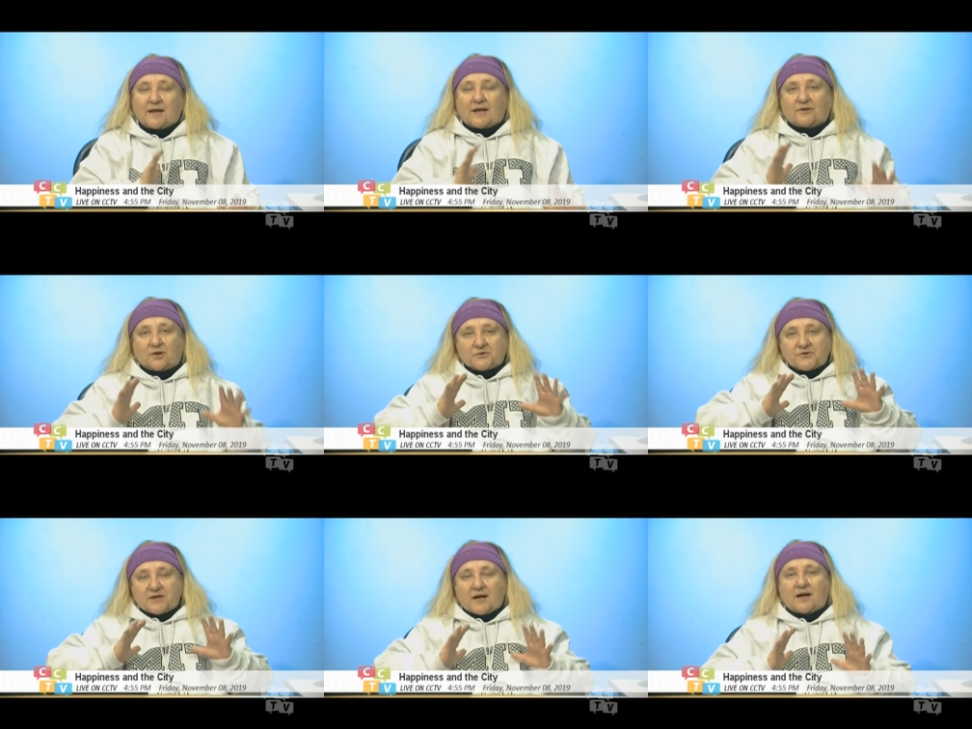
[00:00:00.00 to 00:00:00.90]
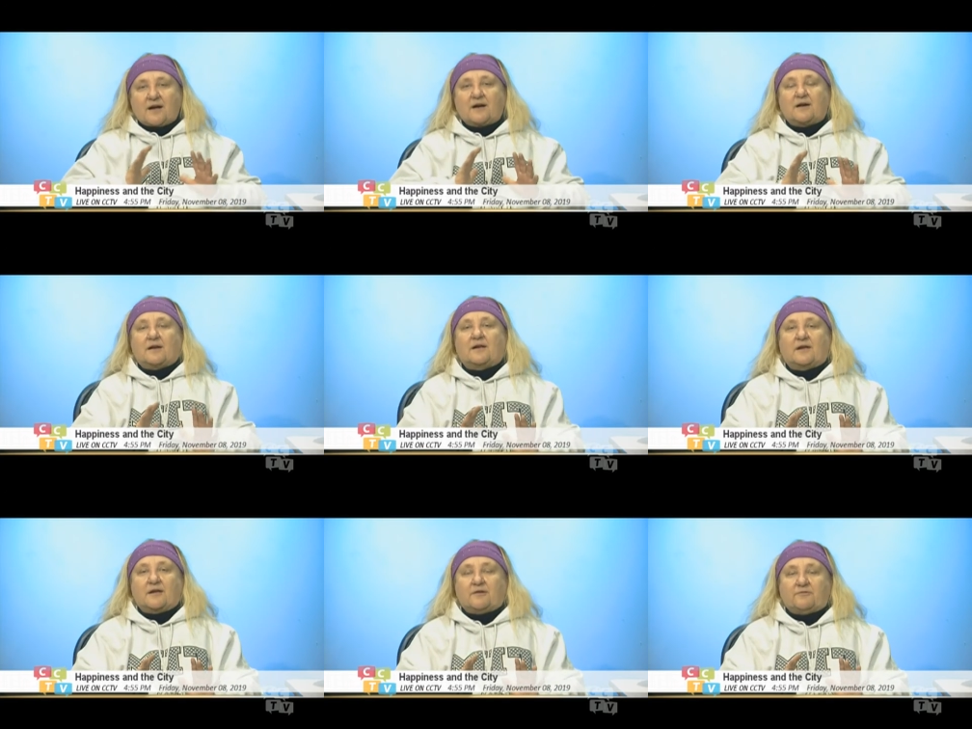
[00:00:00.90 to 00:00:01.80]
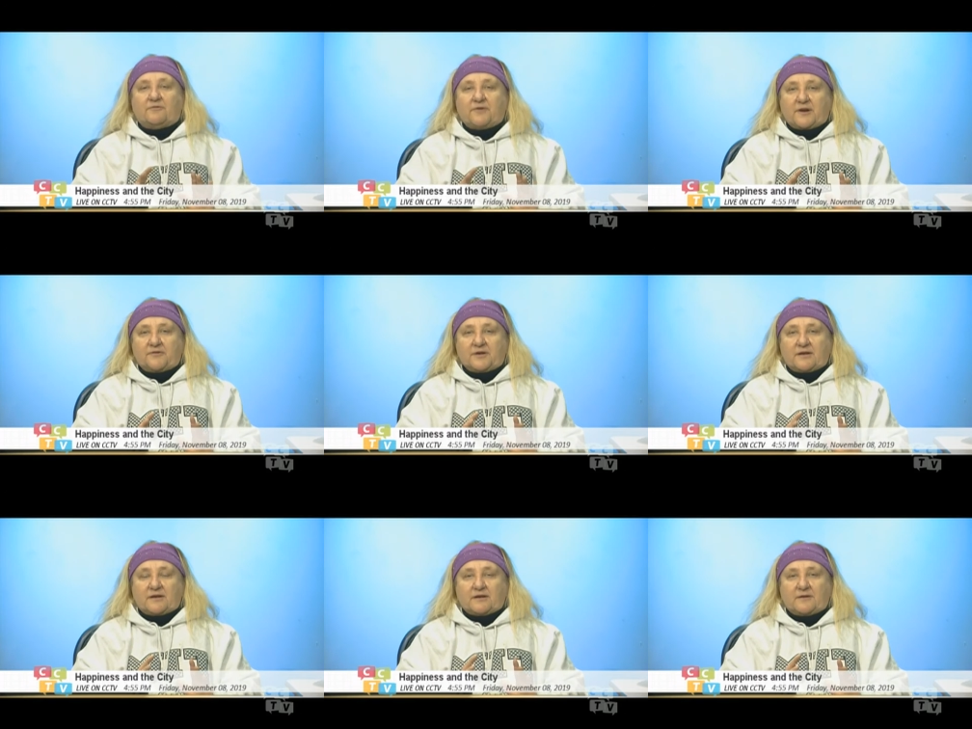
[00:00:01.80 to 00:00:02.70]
And those are very